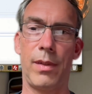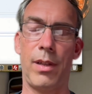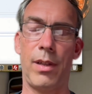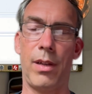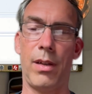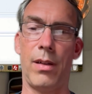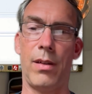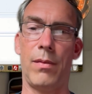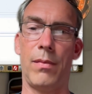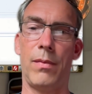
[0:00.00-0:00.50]

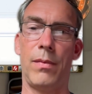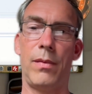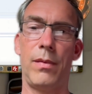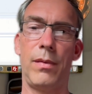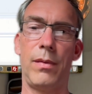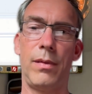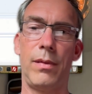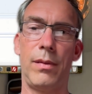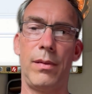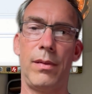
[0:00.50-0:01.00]
Yeah.
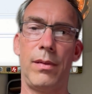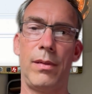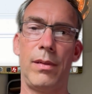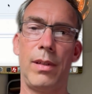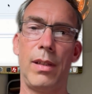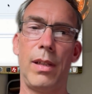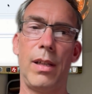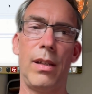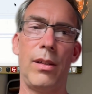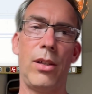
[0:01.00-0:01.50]

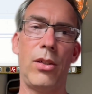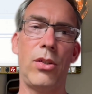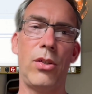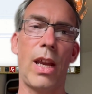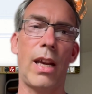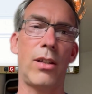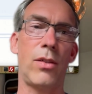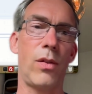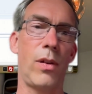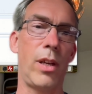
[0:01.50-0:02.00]
This is
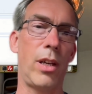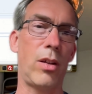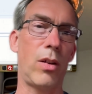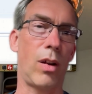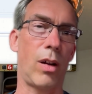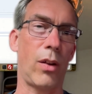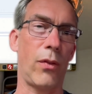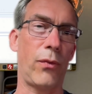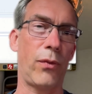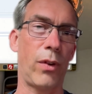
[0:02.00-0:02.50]
actually a
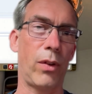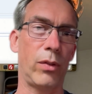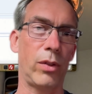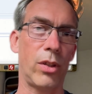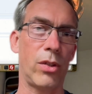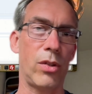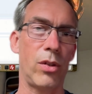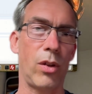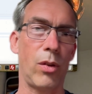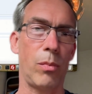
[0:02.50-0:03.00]
color
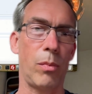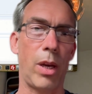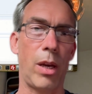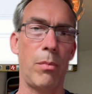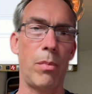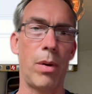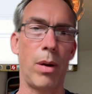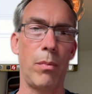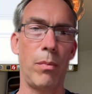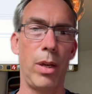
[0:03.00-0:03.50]
font. It's not
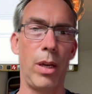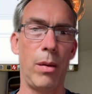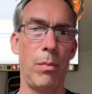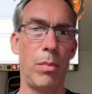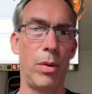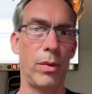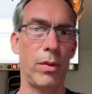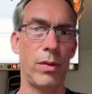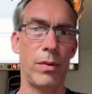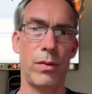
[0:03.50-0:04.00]
made by me,
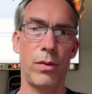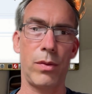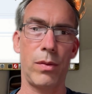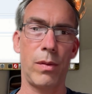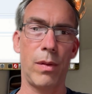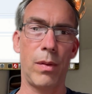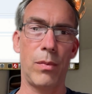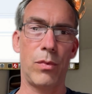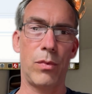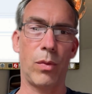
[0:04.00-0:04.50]
but
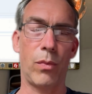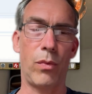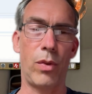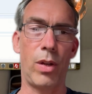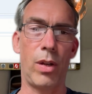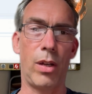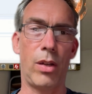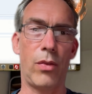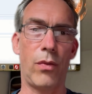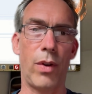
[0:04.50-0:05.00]
some
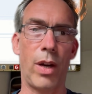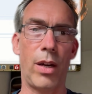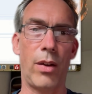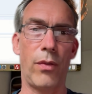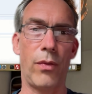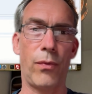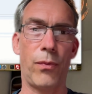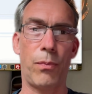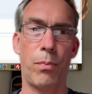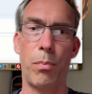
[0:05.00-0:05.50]
really
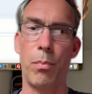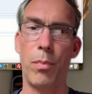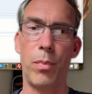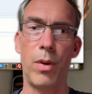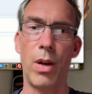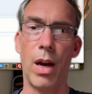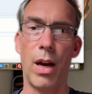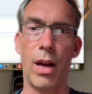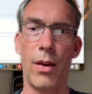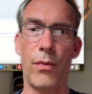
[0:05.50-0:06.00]
creative
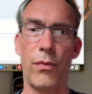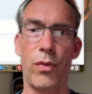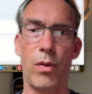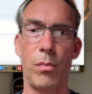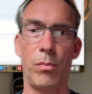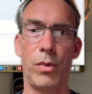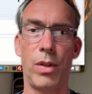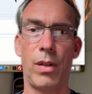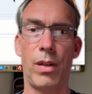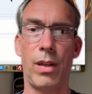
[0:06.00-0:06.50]
guy
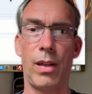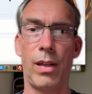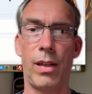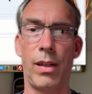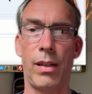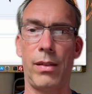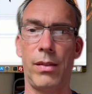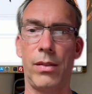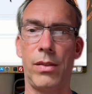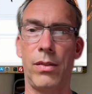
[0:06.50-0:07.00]
from the
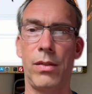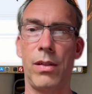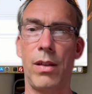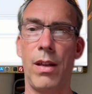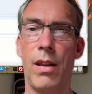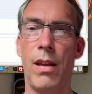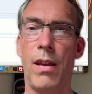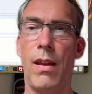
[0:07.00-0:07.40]
Netherlands.